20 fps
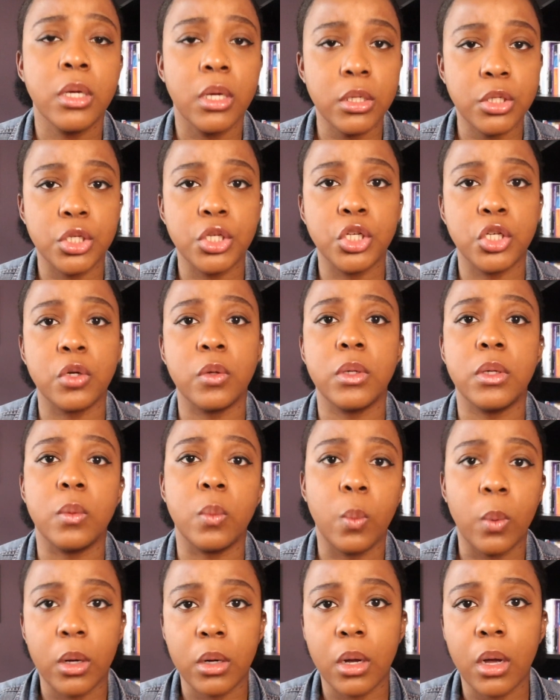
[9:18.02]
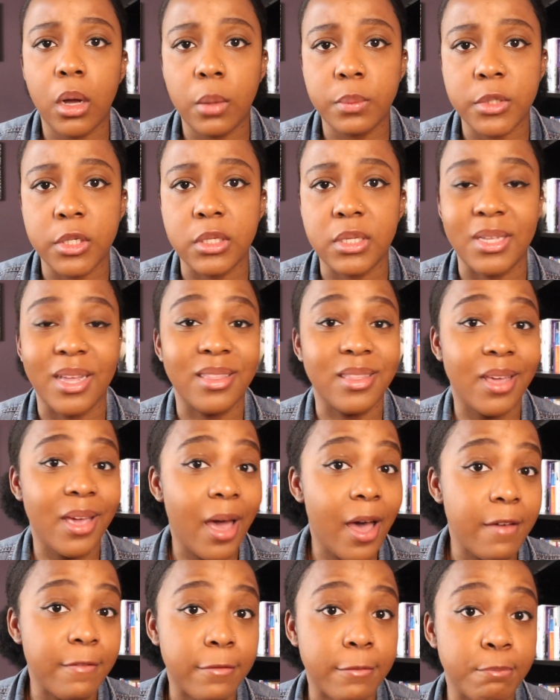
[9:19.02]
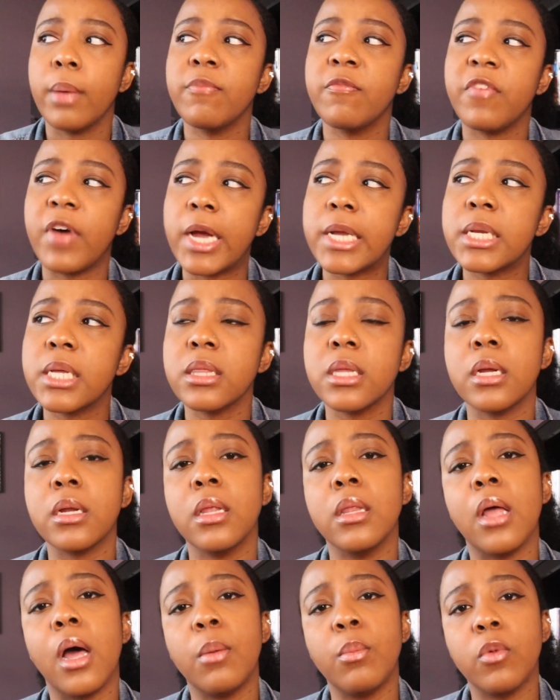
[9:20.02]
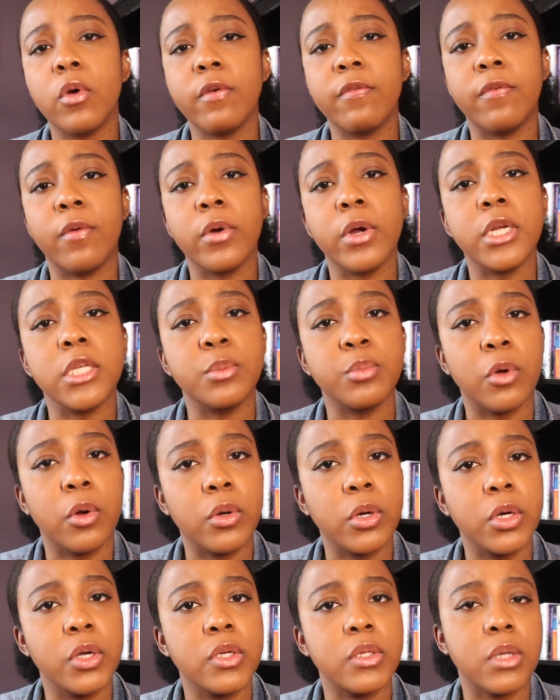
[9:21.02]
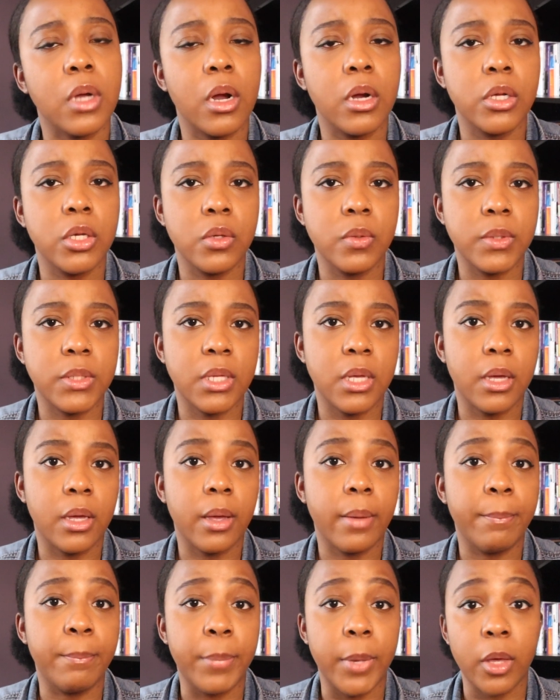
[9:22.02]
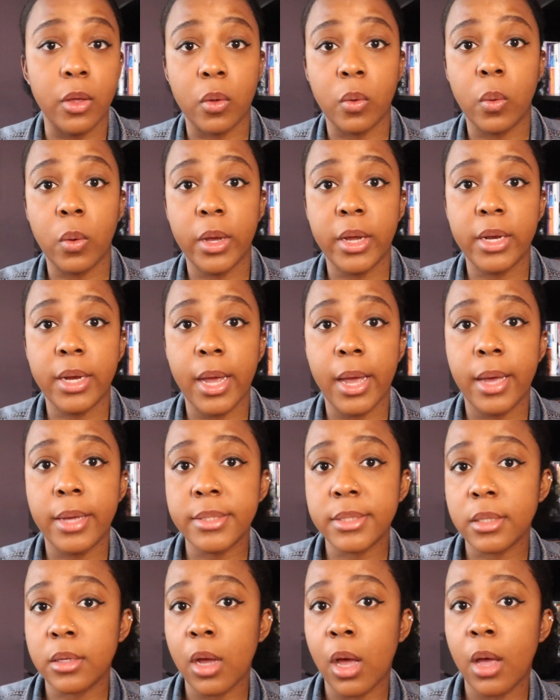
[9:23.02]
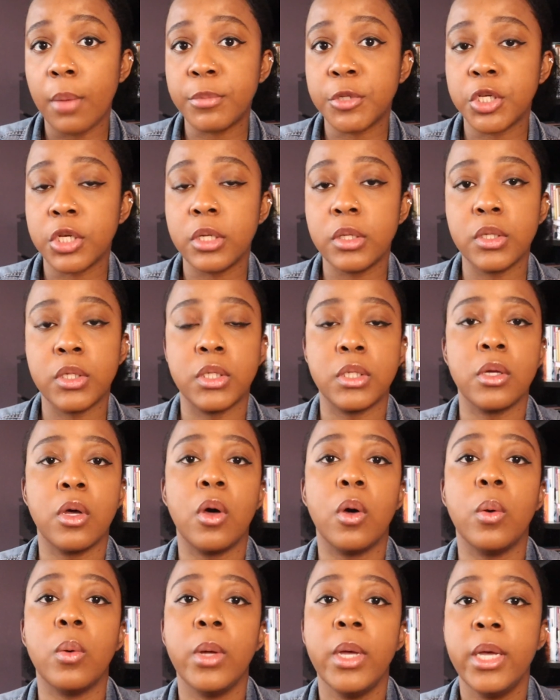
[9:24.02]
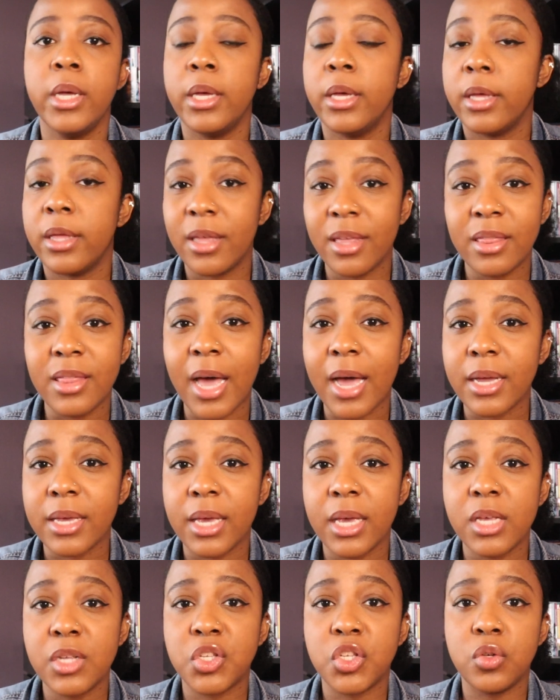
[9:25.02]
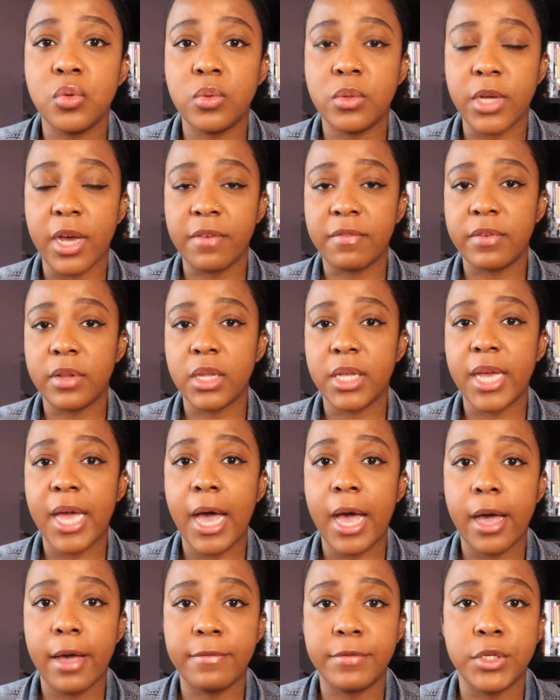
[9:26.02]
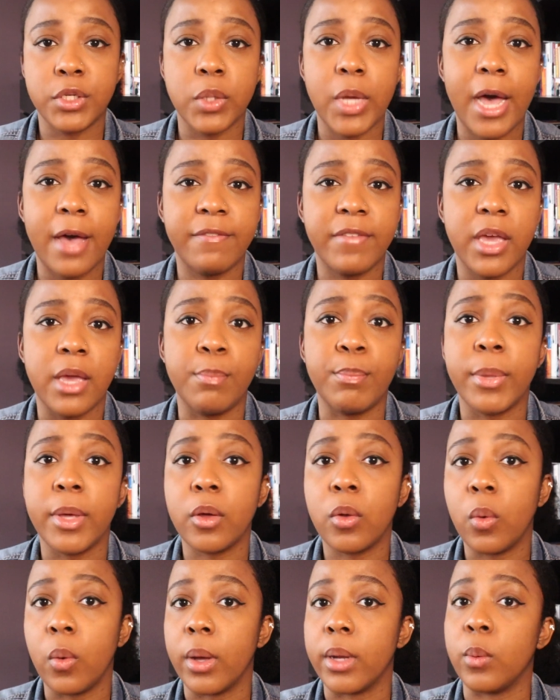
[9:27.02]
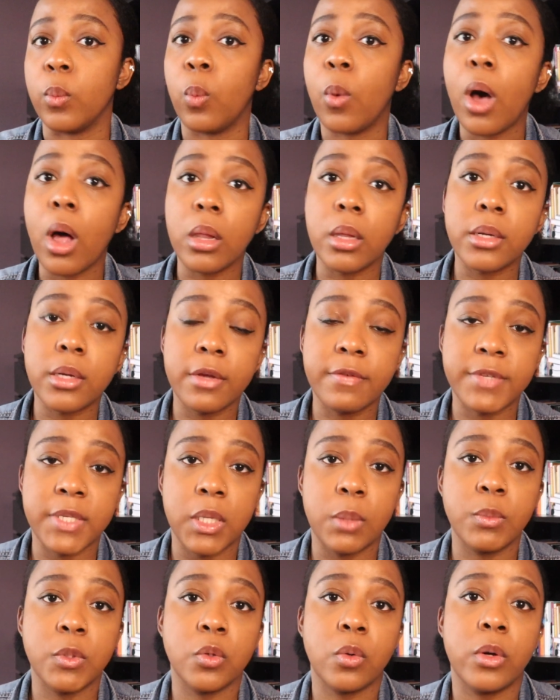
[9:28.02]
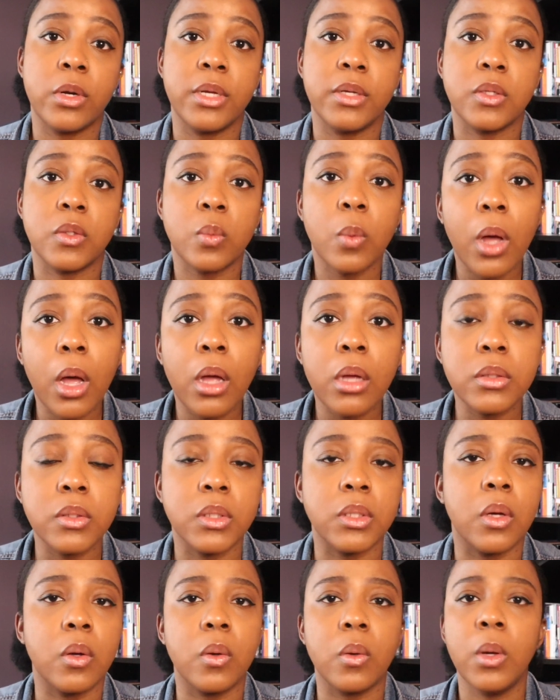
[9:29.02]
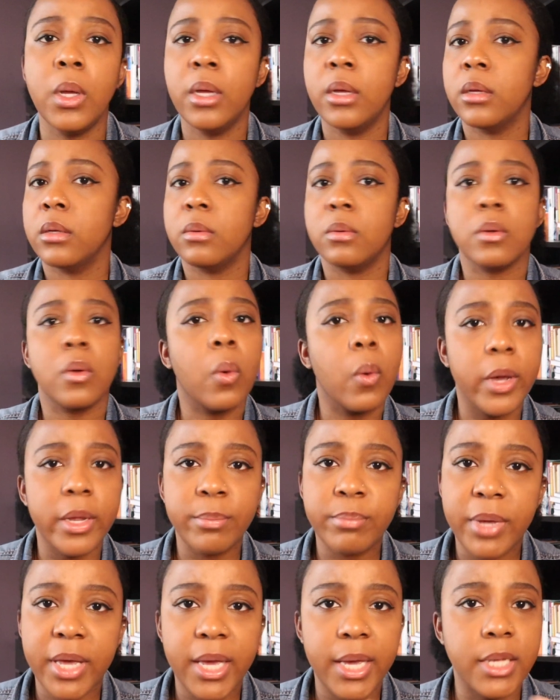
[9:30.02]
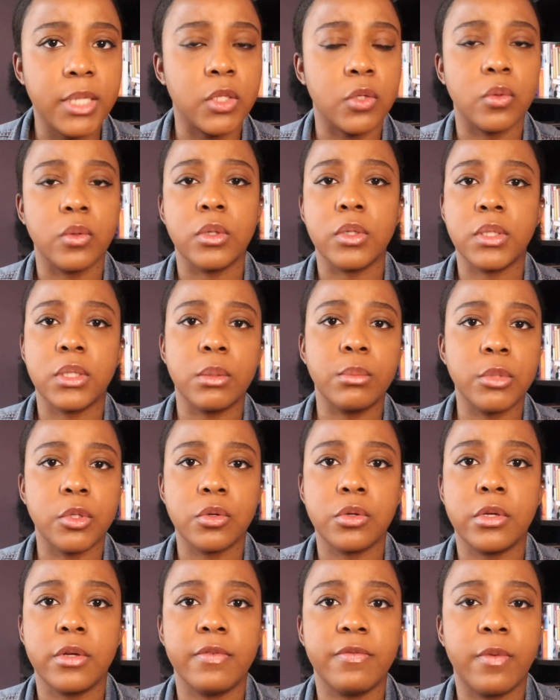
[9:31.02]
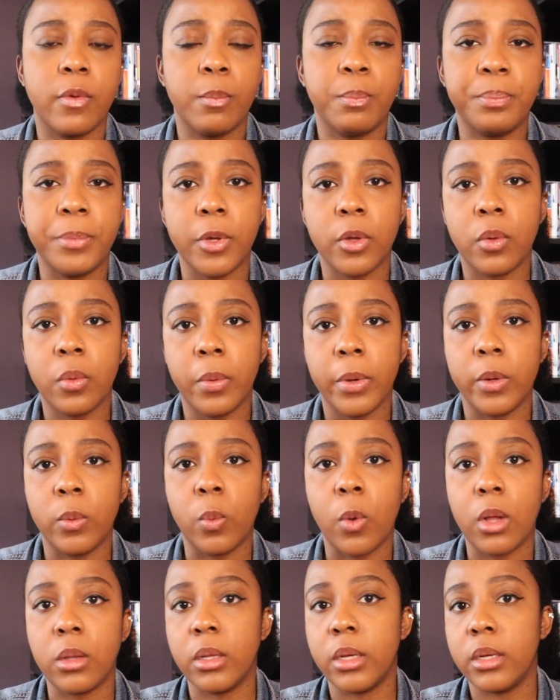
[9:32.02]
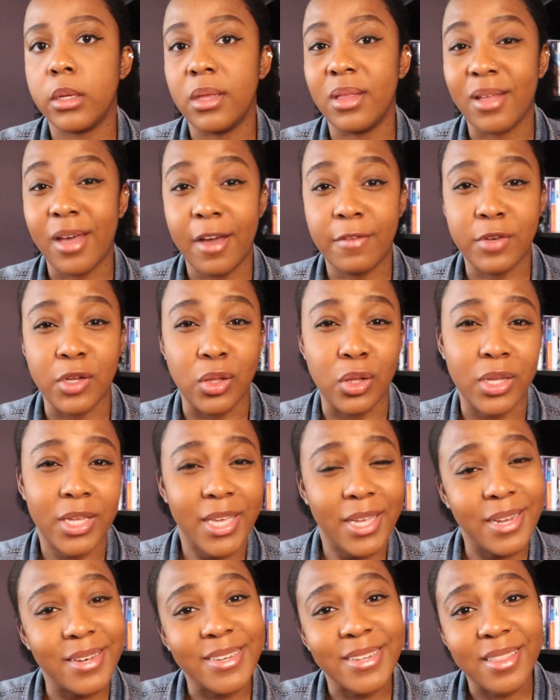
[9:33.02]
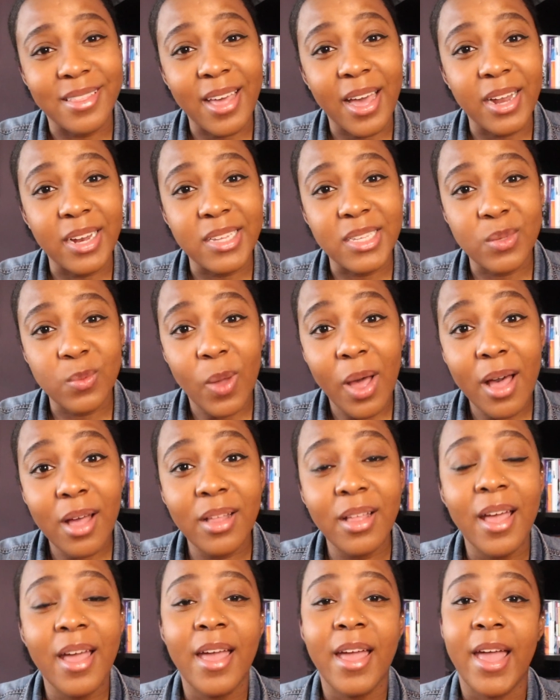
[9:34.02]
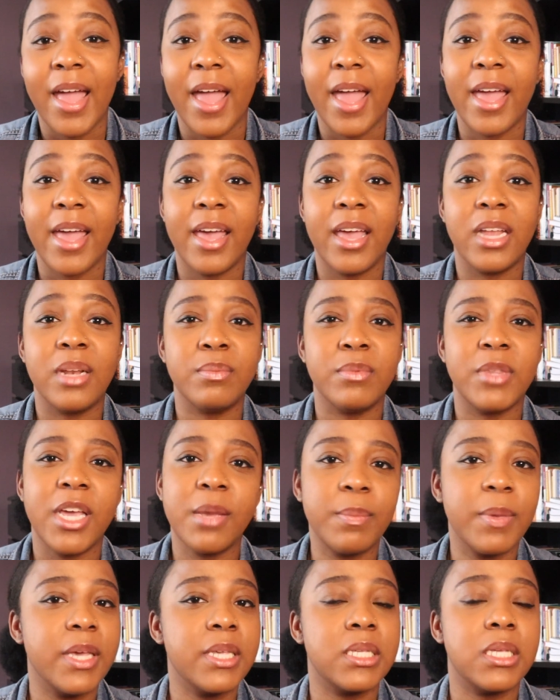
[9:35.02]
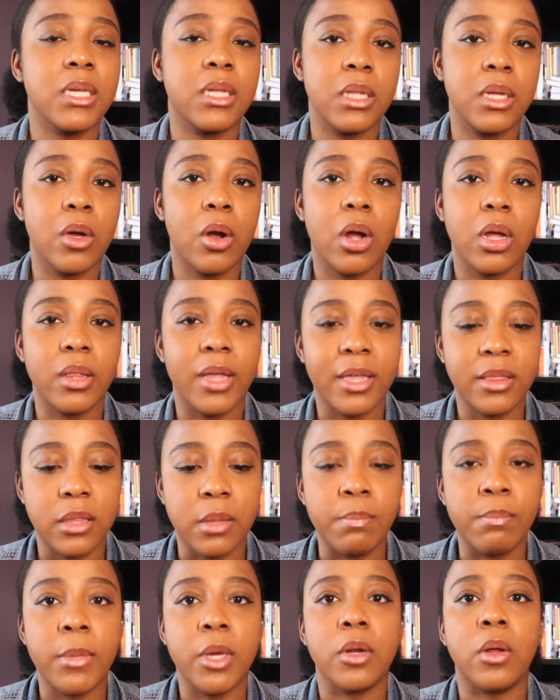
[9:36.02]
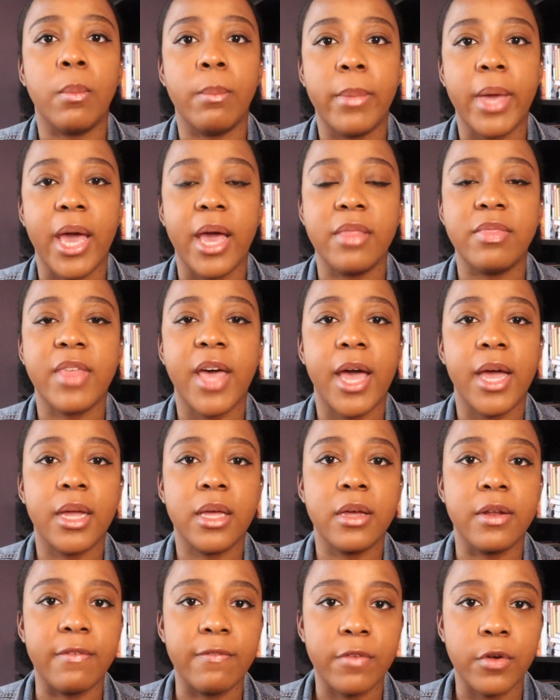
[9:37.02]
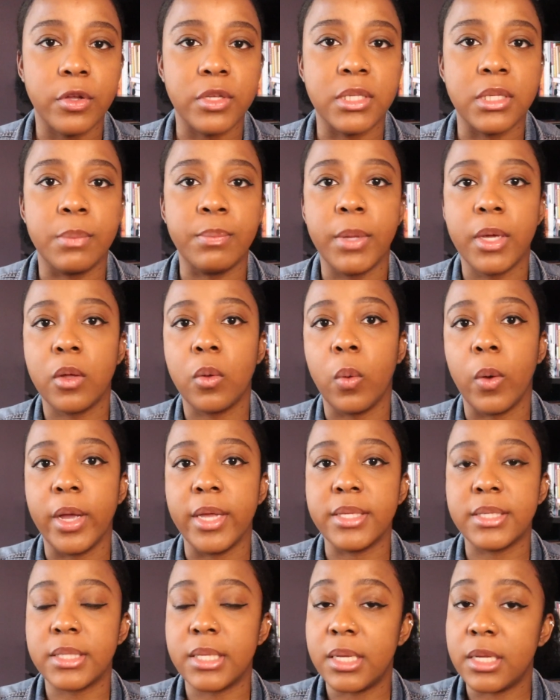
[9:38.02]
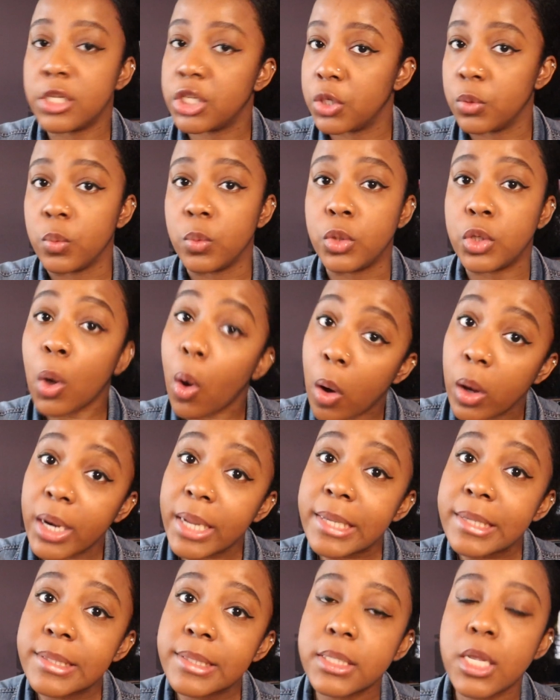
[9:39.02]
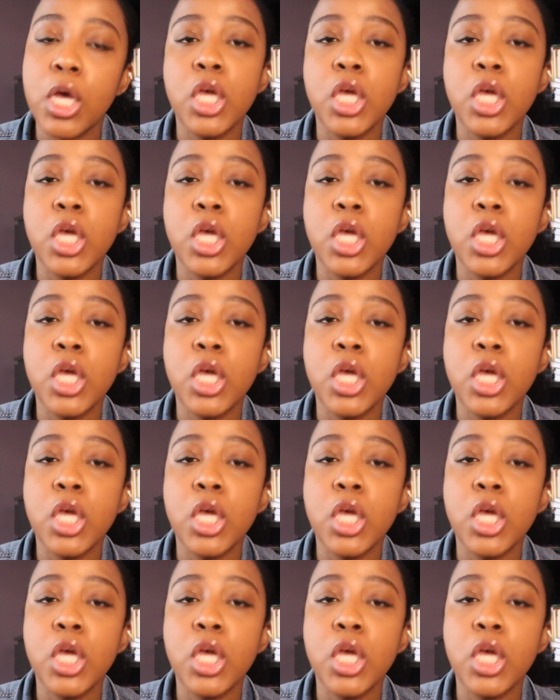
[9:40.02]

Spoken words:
It should show you what options that they have. I'm finding that a lot more Forex brokers are using Bitcoin as an option. So in that case, you definitely have to have a Bitcoin wallet of some sort as well. So Coinbase or some sort of Bitcoin wallet, you'll have to look into that as well. And they basically are like the middleman that converts the Bitcoins into dollars.